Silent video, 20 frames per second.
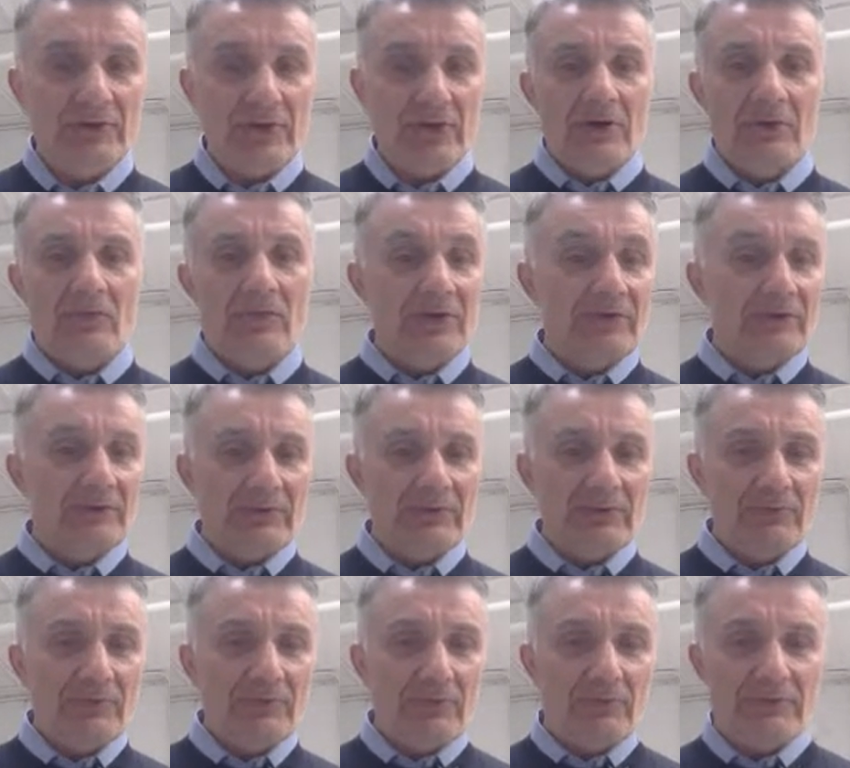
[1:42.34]
what we
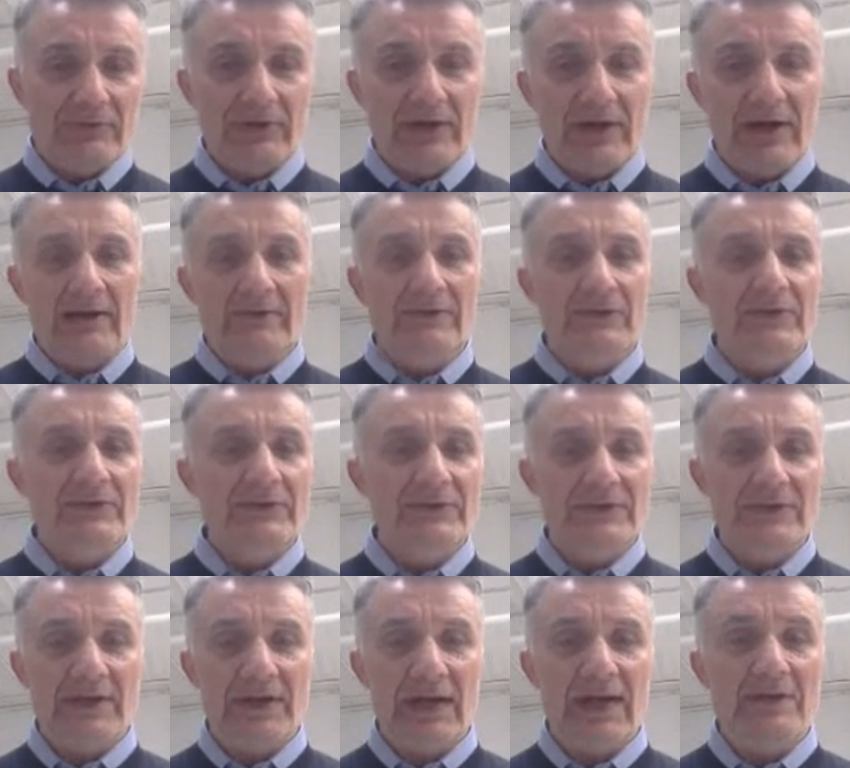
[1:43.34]
did with growth
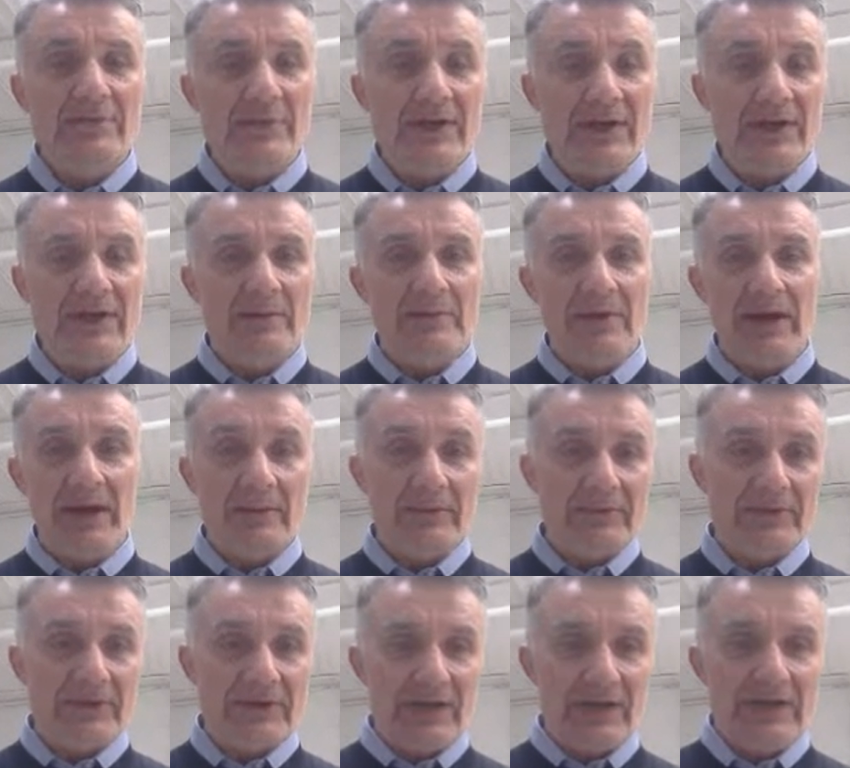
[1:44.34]
drivers, IBM,
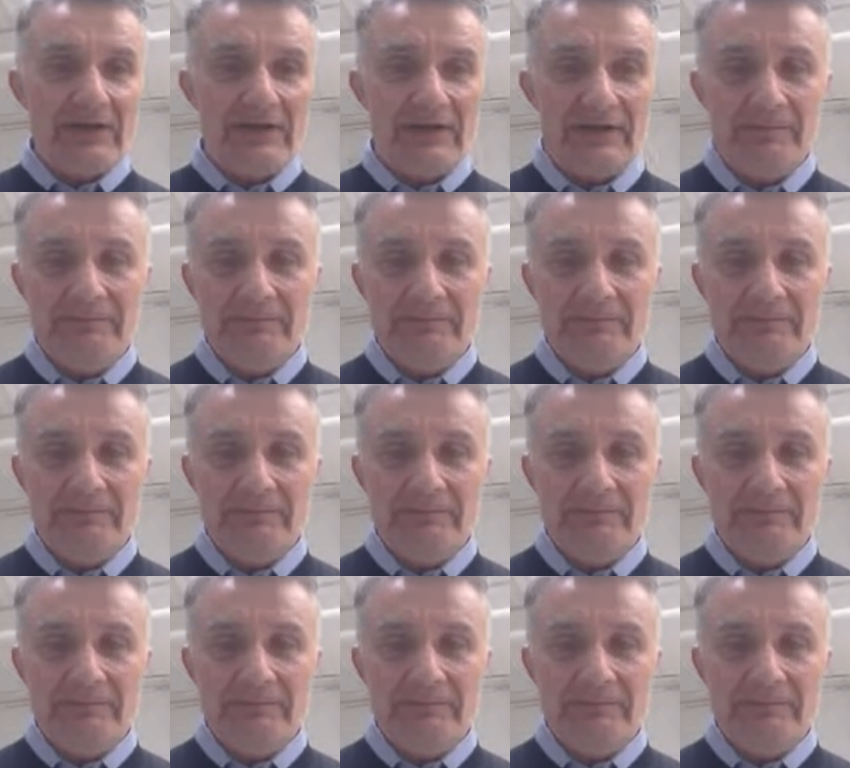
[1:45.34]
Hyperdata,